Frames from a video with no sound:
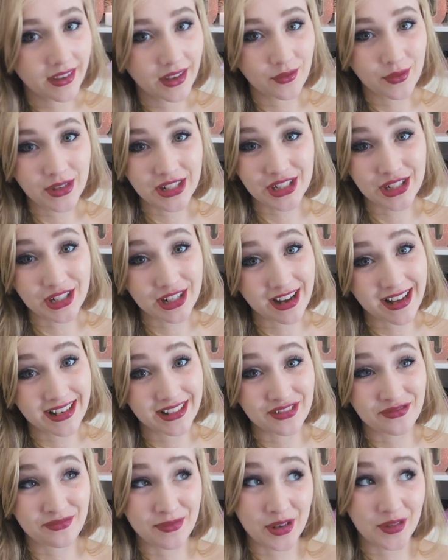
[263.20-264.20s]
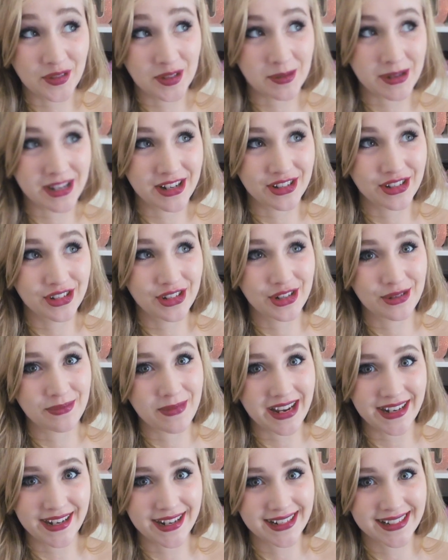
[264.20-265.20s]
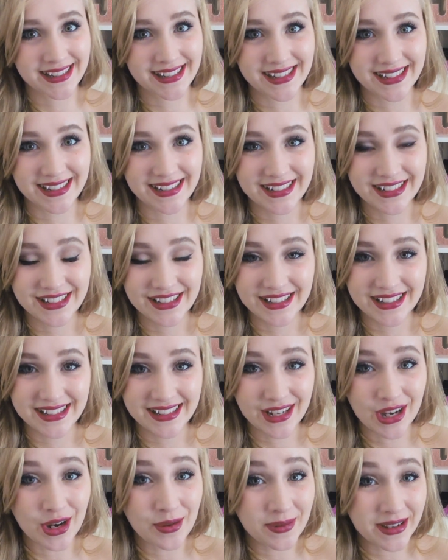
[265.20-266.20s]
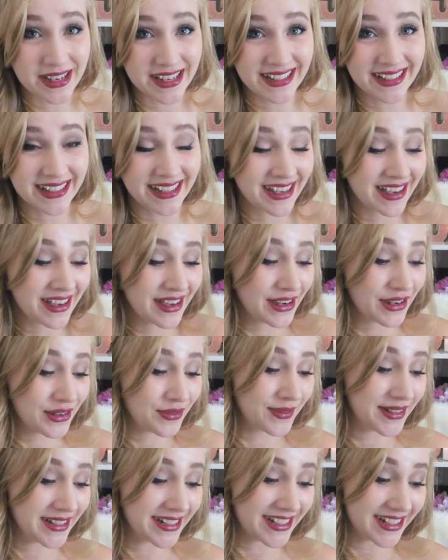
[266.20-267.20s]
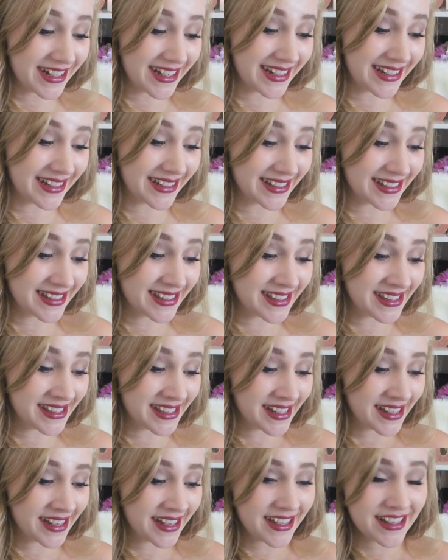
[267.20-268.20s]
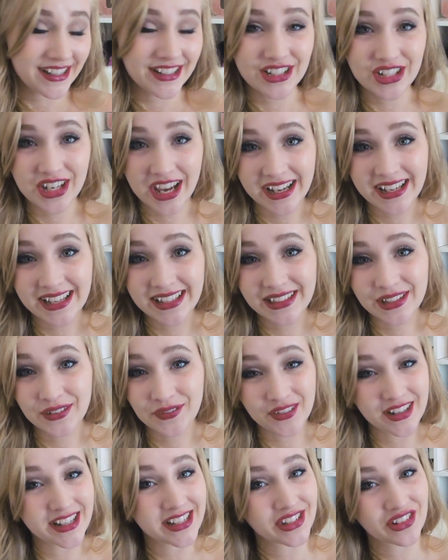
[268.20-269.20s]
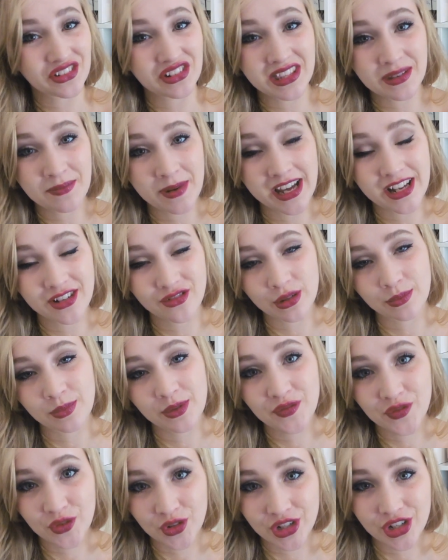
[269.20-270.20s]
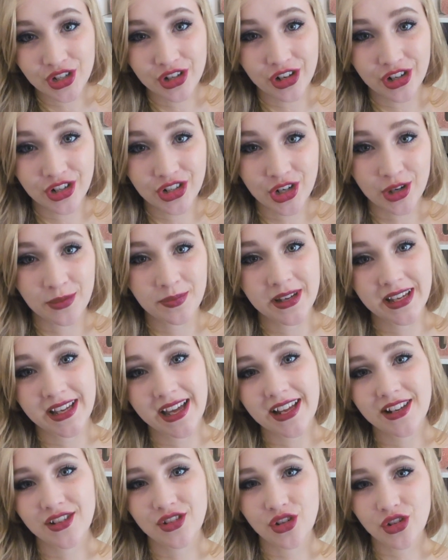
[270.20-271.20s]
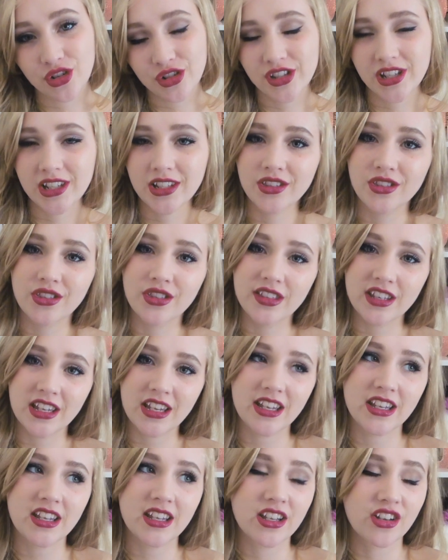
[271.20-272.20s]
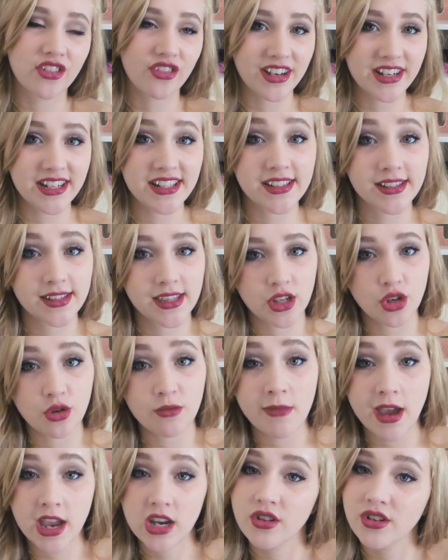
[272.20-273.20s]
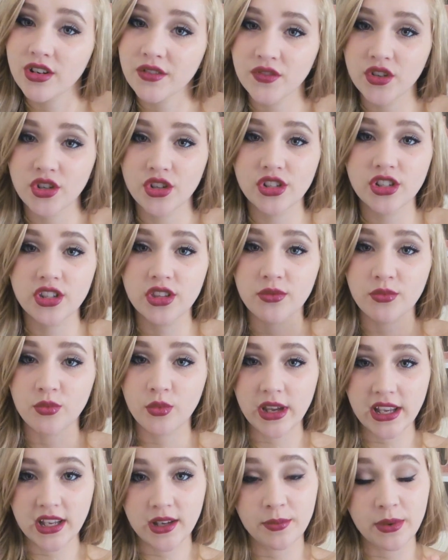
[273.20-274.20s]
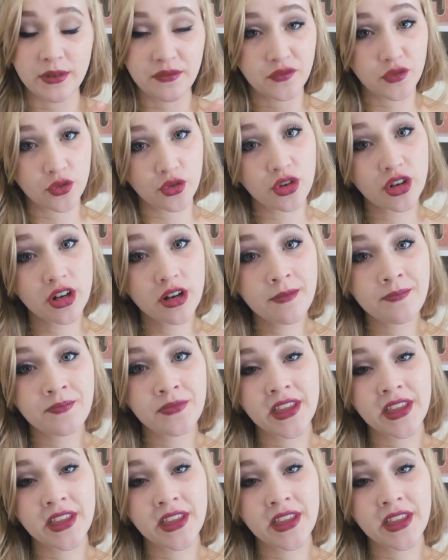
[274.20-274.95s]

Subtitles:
Which kind of moves me on to my next topic, which is checking the freezer and the pantry before you go shopping and using the ingredients that you may not have used the week before